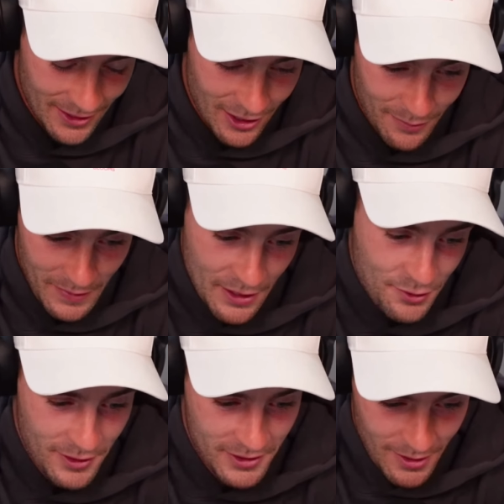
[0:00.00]
going to be
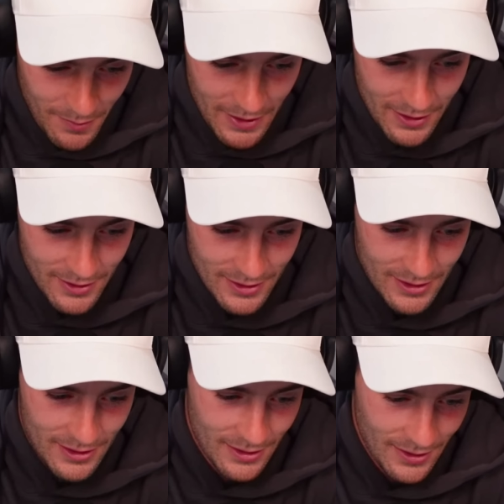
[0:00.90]
interesting
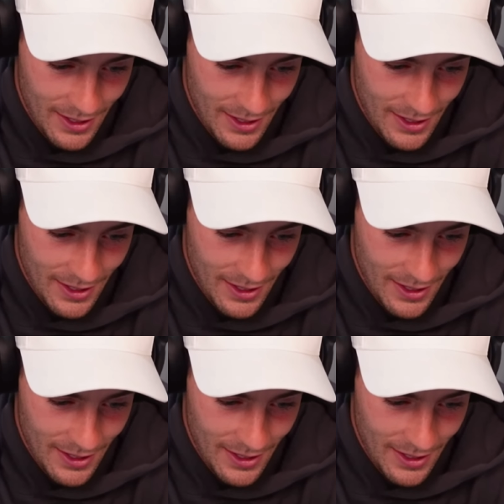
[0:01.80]
because,